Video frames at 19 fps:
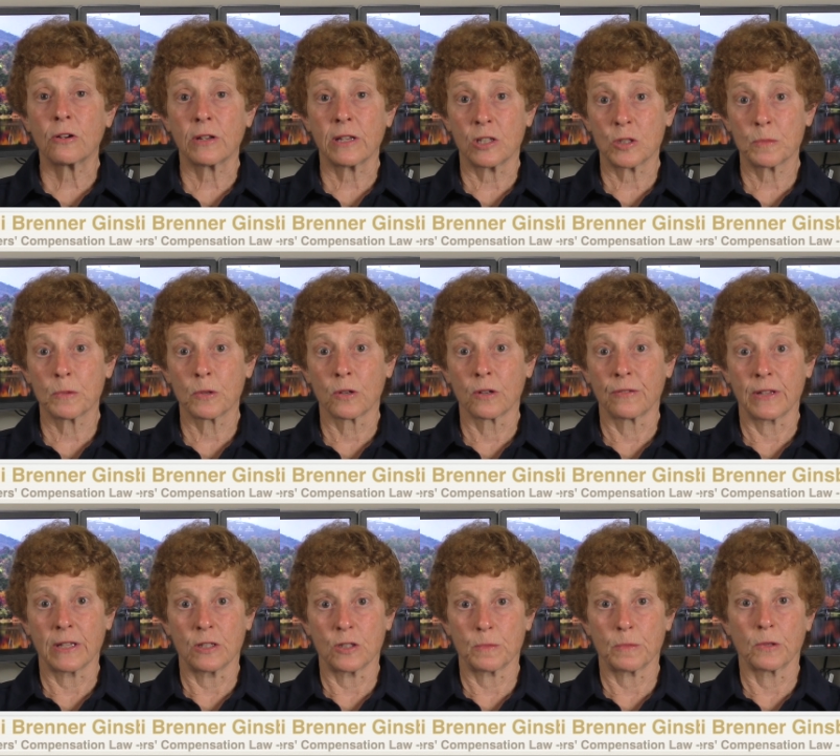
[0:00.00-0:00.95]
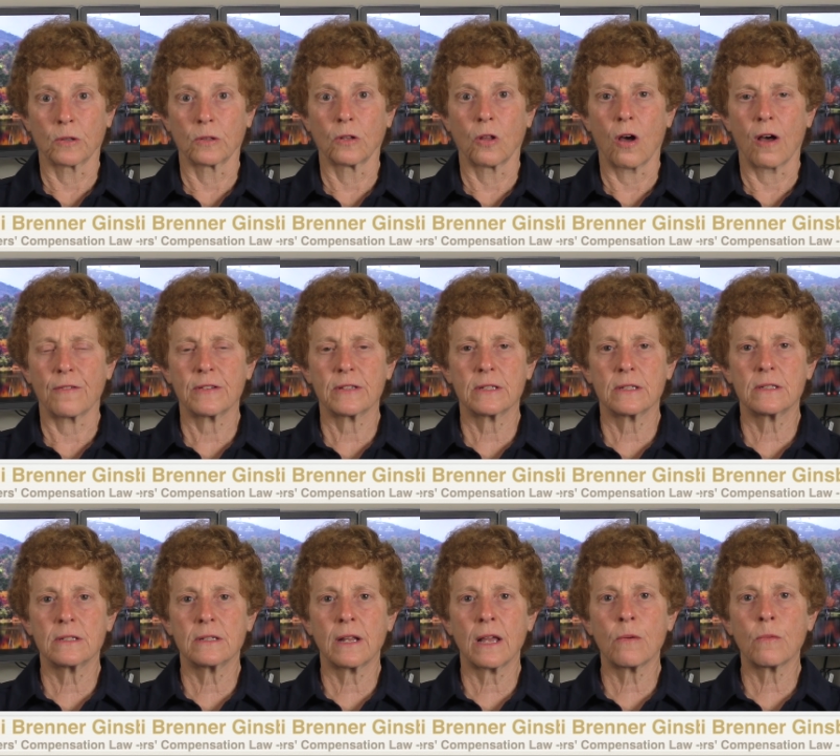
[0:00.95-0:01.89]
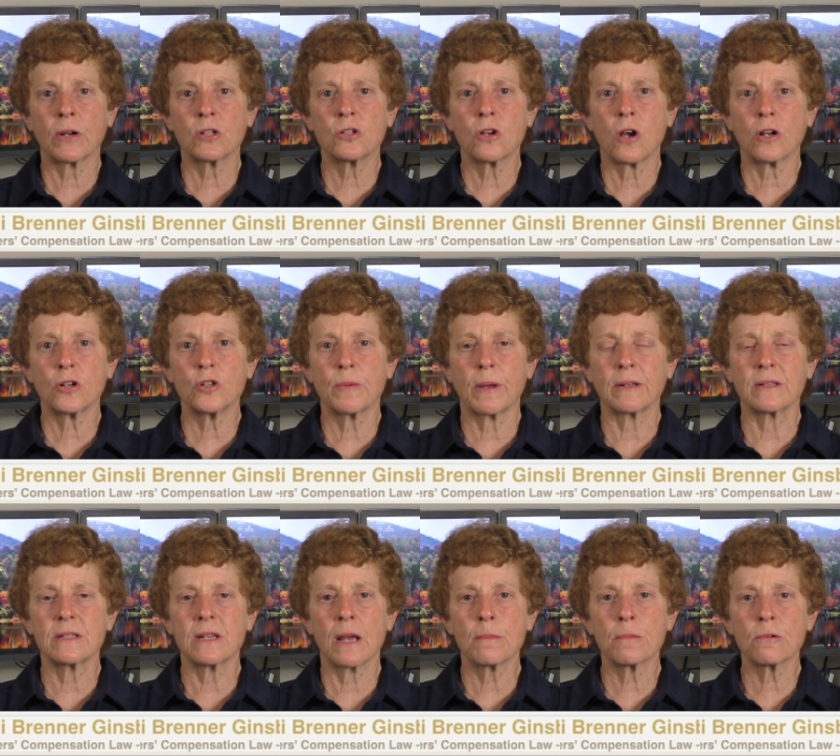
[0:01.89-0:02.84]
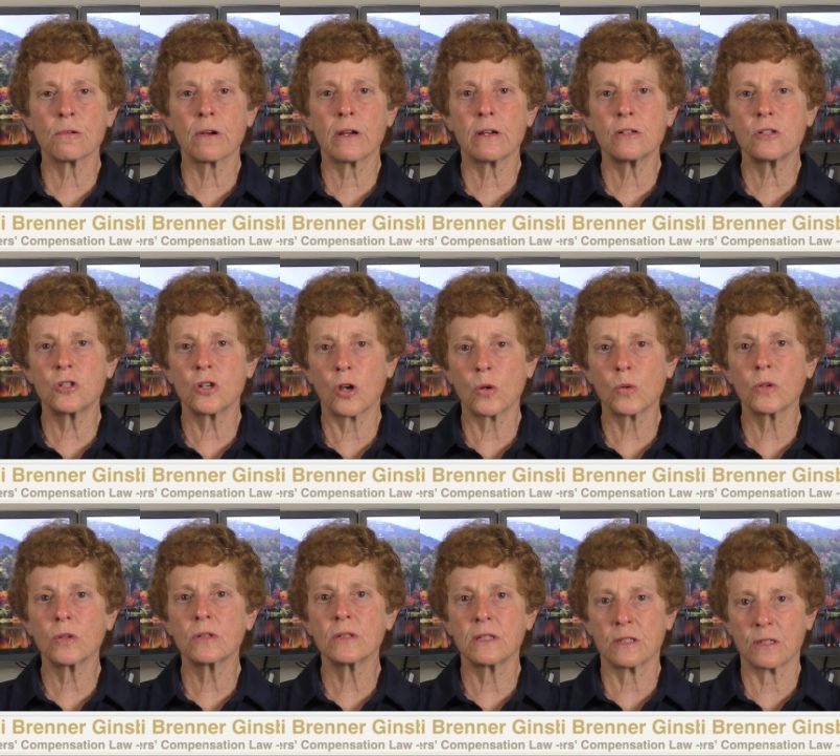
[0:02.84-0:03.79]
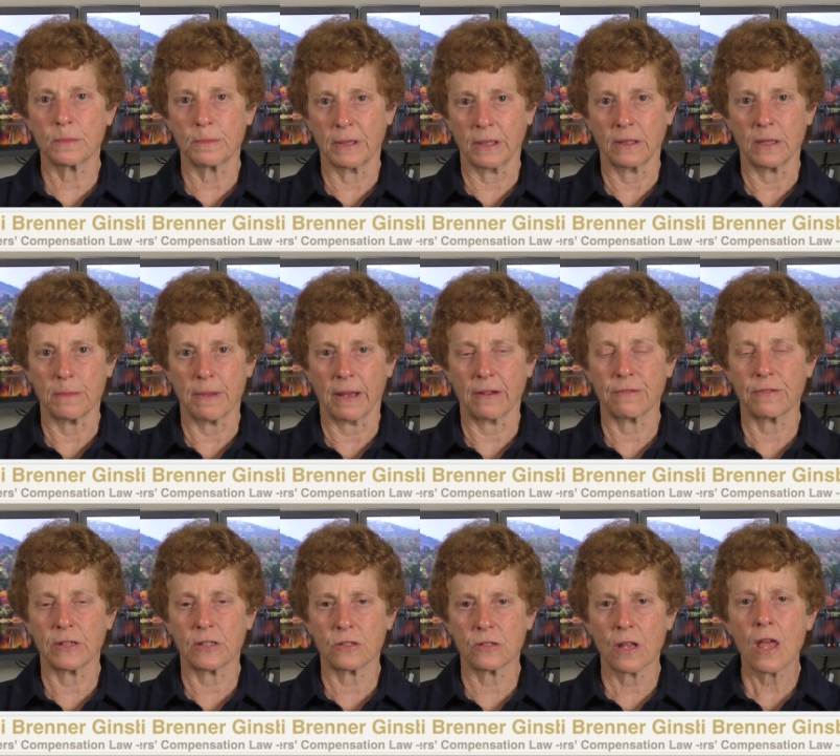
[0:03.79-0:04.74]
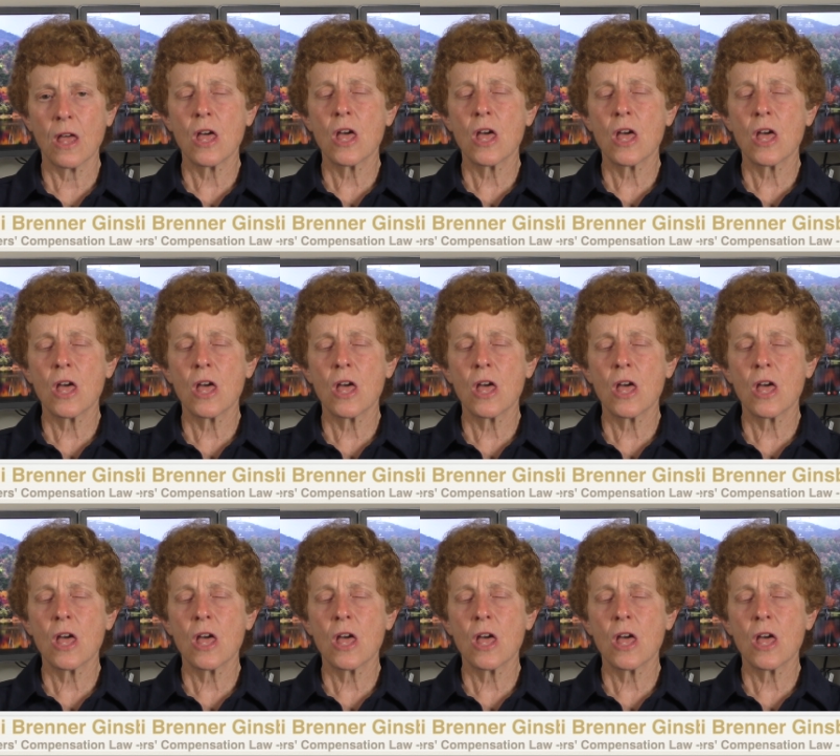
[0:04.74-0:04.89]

Ginsberg of Ginsberg Law Offices. Today I want to talk to you about temporary total disability benefits.